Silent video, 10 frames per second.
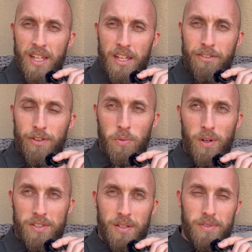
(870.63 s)
If you
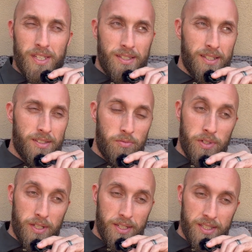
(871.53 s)
want something that's
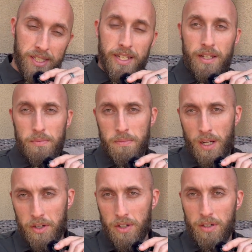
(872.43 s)
really sleek,
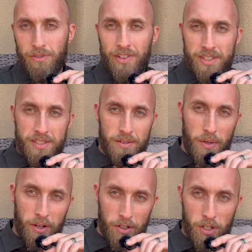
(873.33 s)
modern, fits the
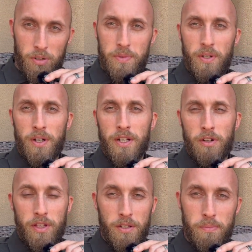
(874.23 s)
modern home you're in
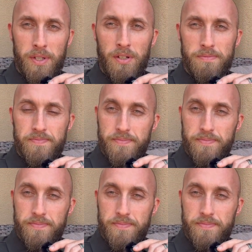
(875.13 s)
or that you built,